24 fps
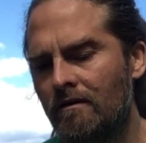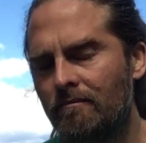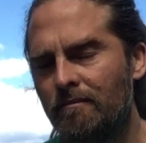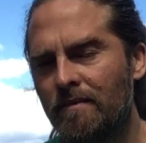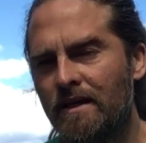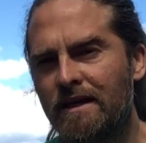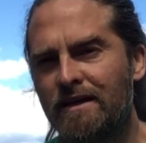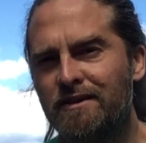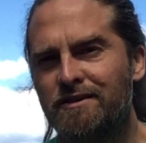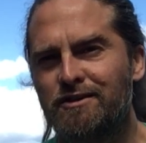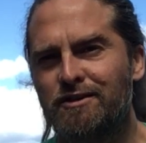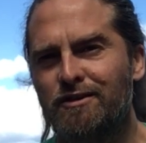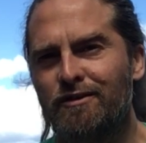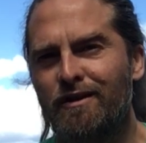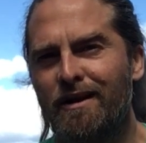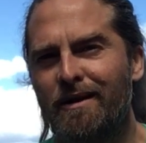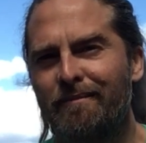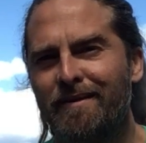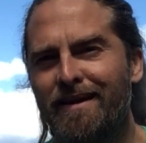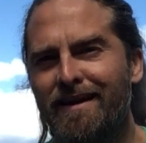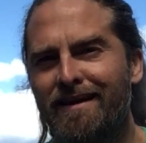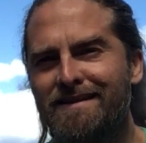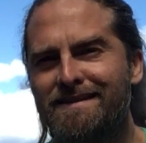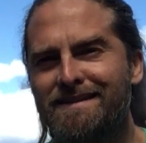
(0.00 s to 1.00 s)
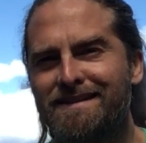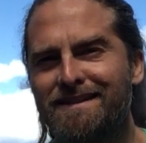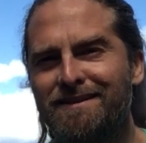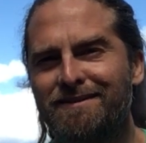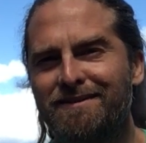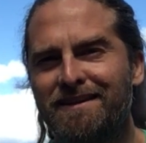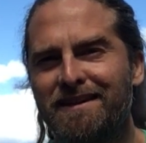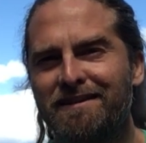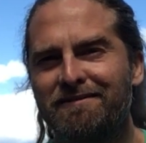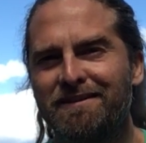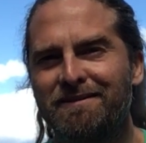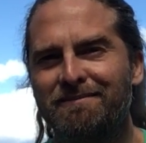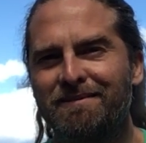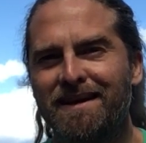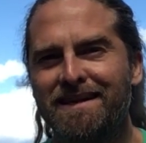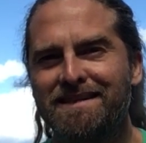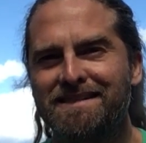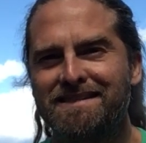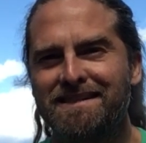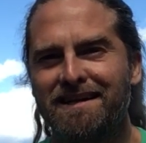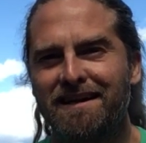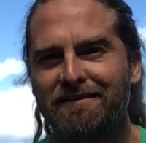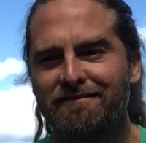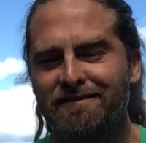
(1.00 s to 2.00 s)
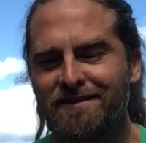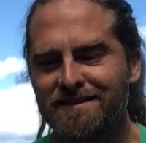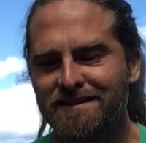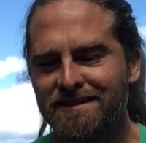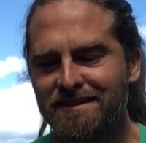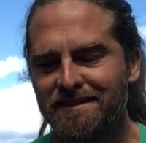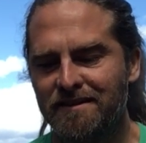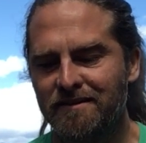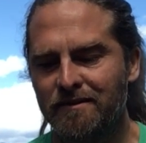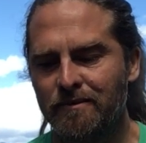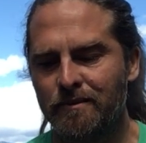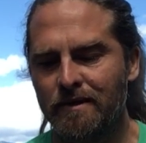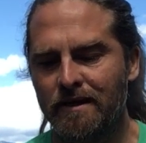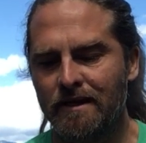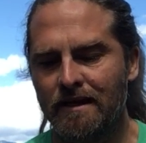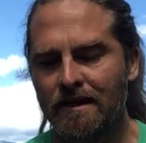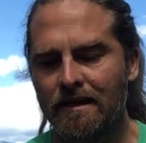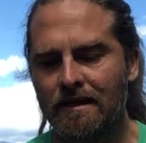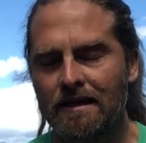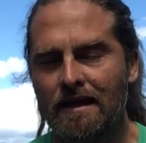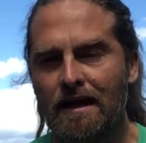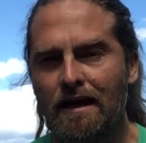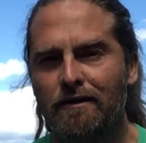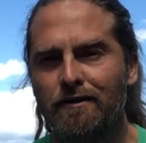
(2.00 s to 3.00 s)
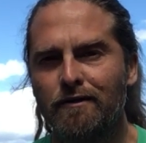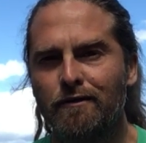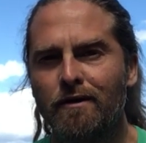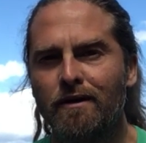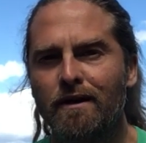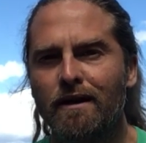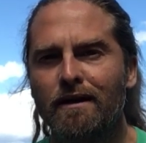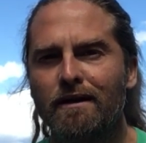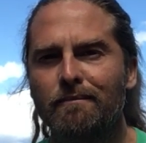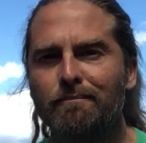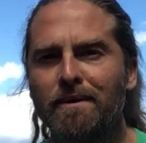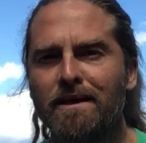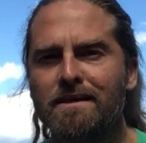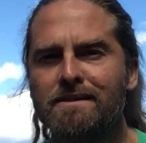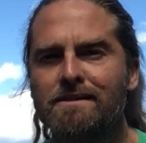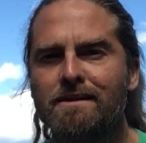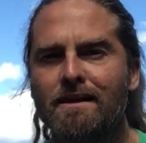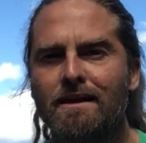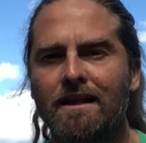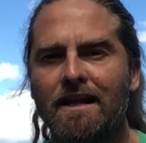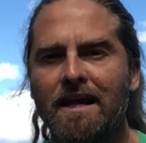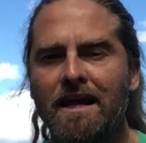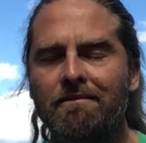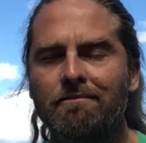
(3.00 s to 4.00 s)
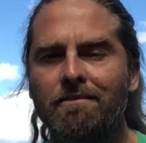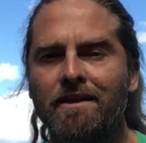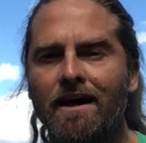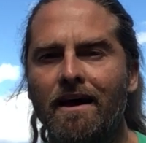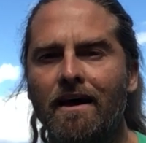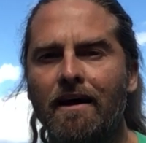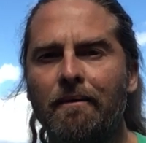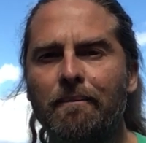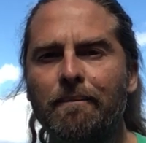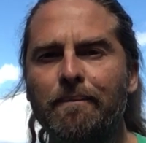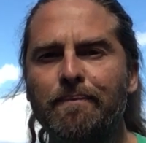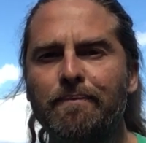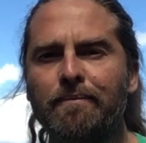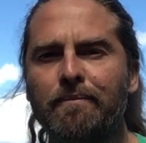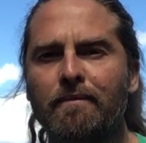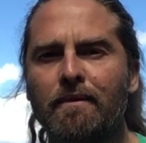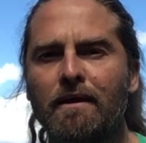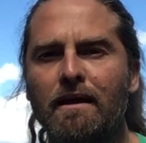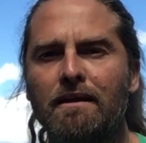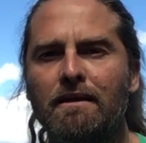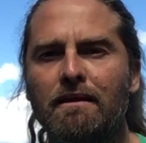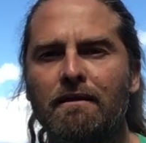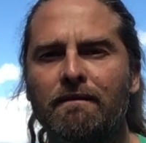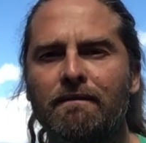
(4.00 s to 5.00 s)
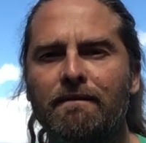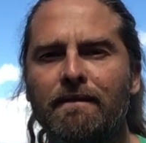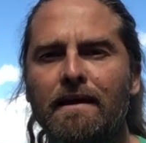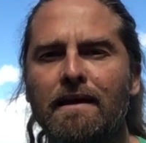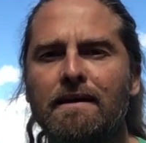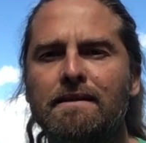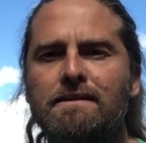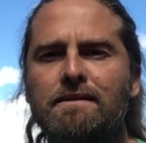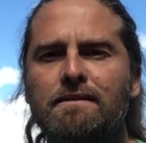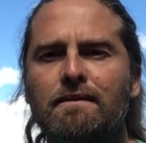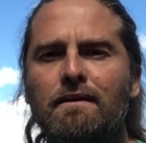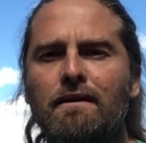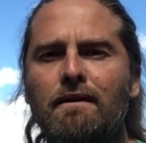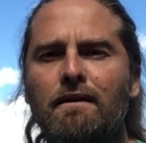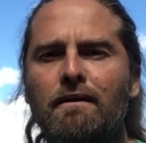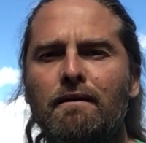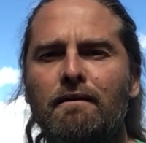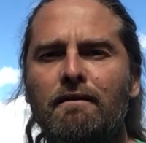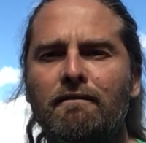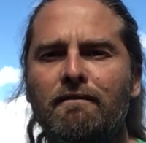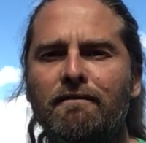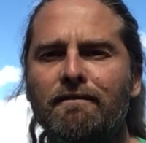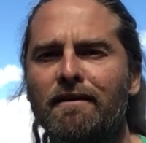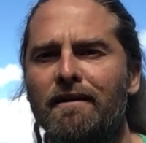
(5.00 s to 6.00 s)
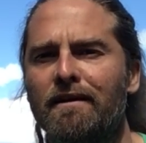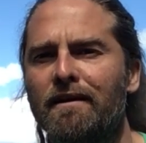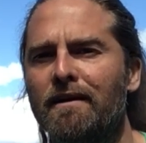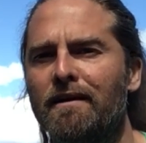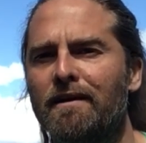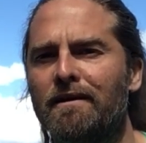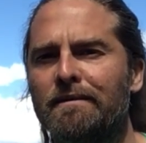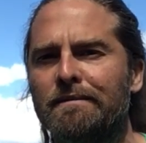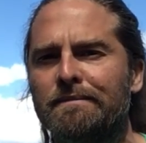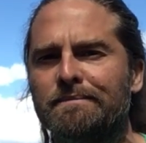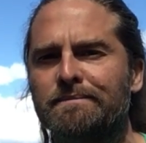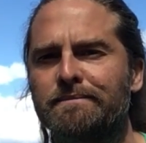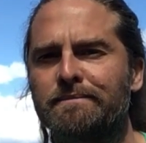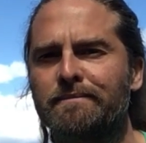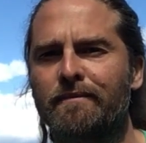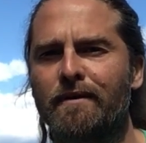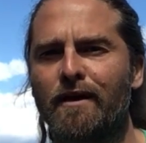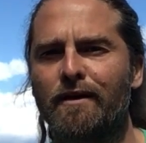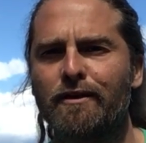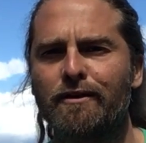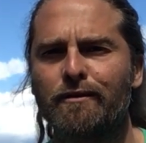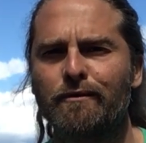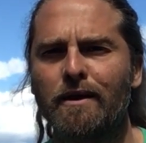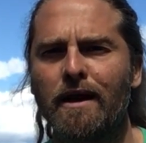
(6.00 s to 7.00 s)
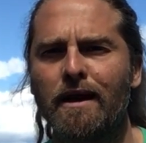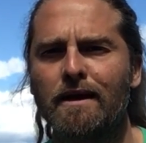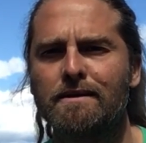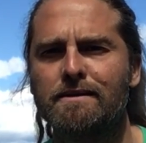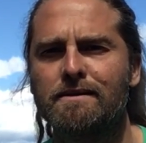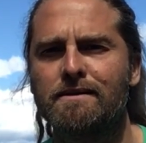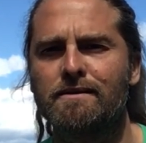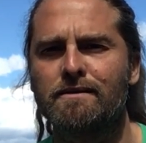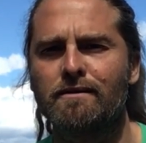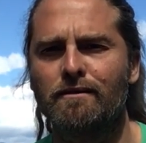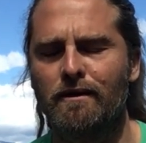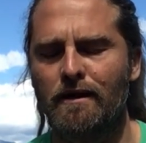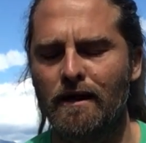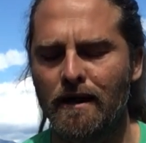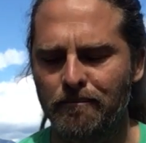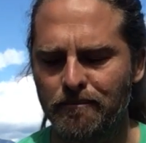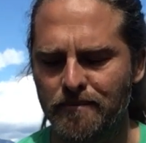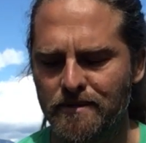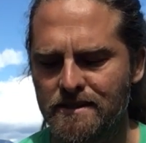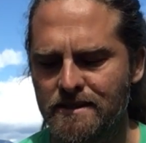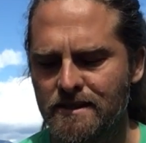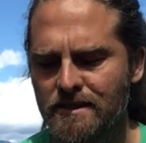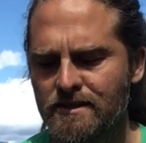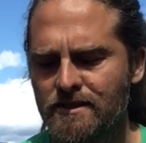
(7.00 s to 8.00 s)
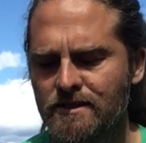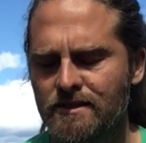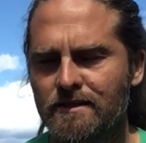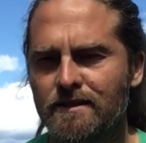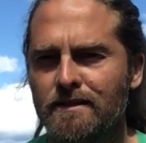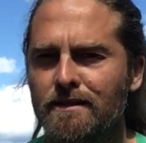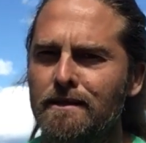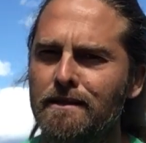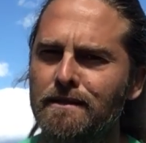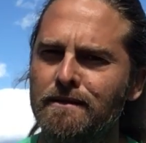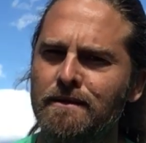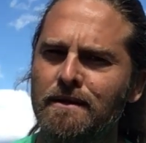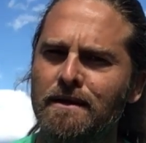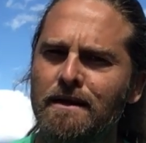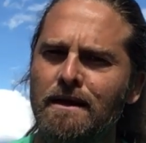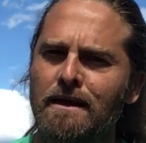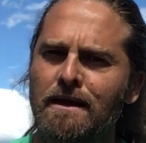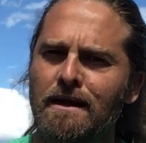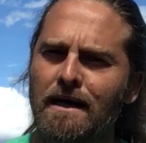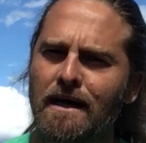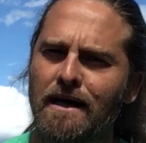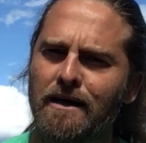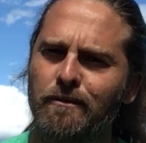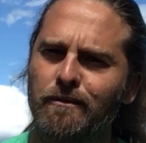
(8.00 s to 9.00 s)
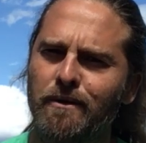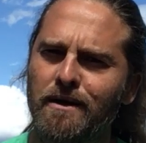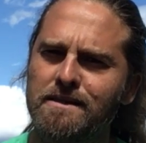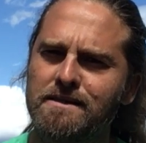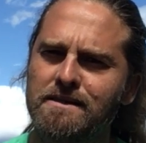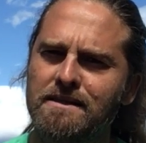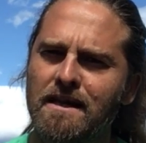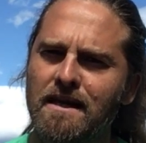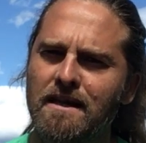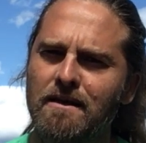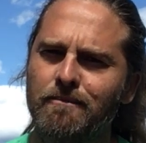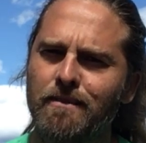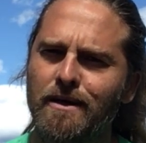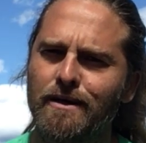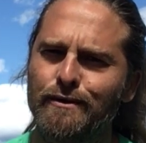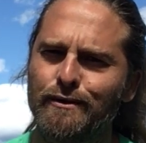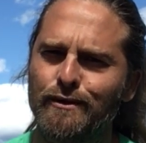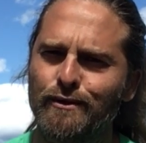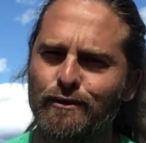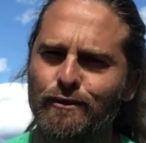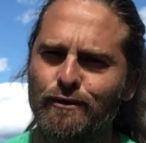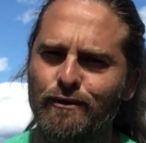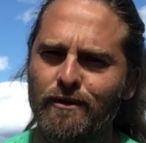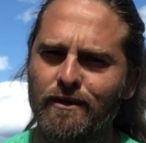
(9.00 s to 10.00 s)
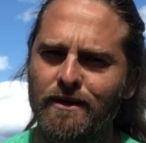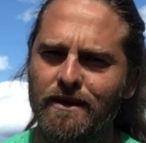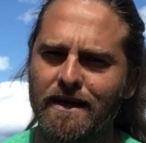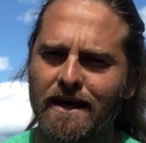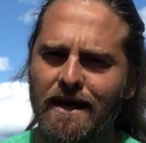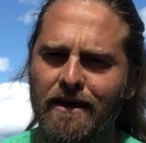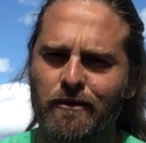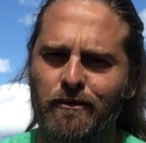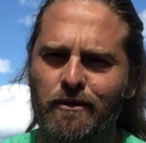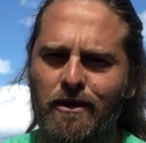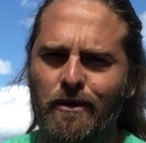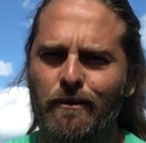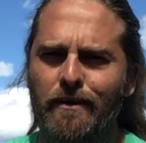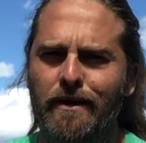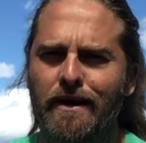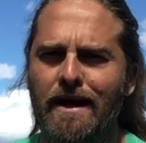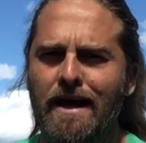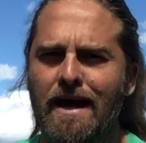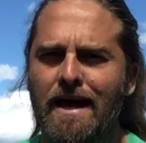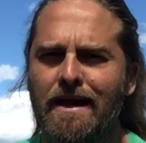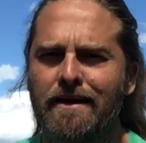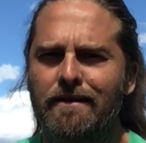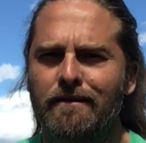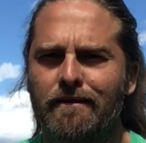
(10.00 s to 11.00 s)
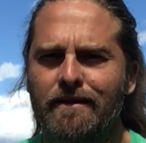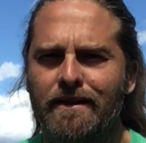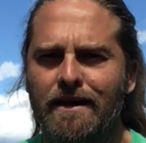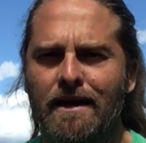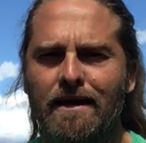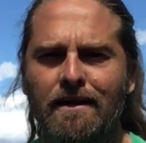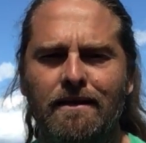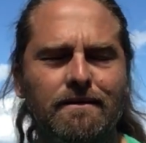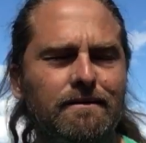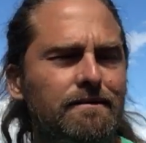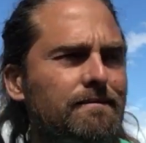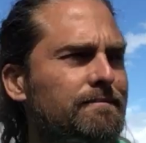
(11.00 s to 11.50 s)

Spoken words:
making sure I'm not still giving my sovereignty away, and how do I best claim that in the face of threats or opposition, and how do I stand in my truth, and how do I want to handle that?